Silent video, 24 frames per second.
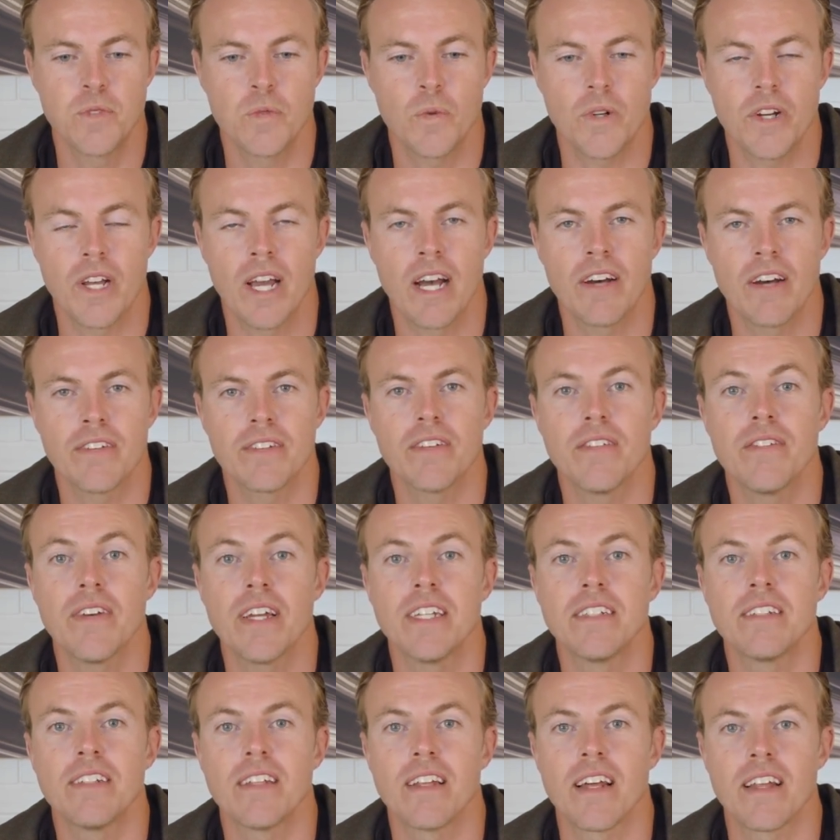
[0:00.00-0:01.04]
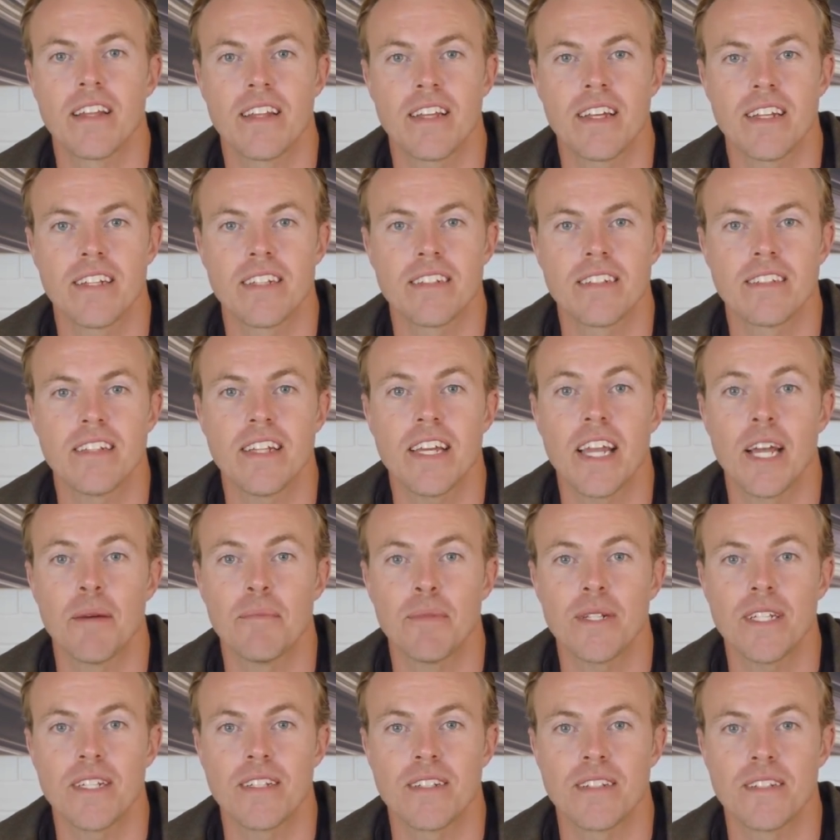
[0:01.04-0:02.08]
where you have to face the nothingness, the
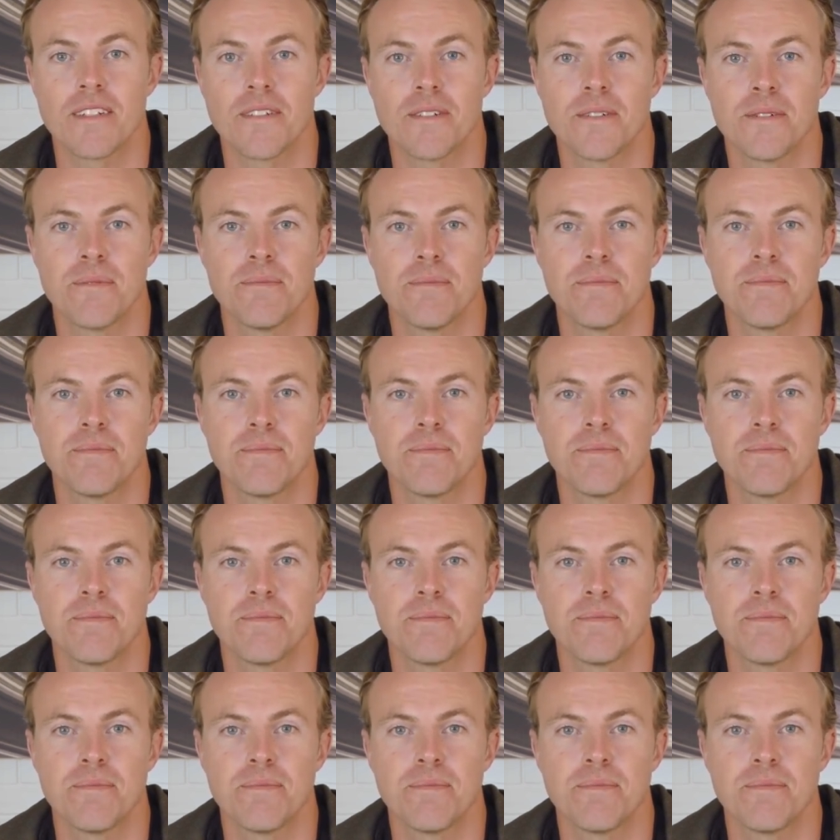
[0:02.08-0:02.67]
emptiness.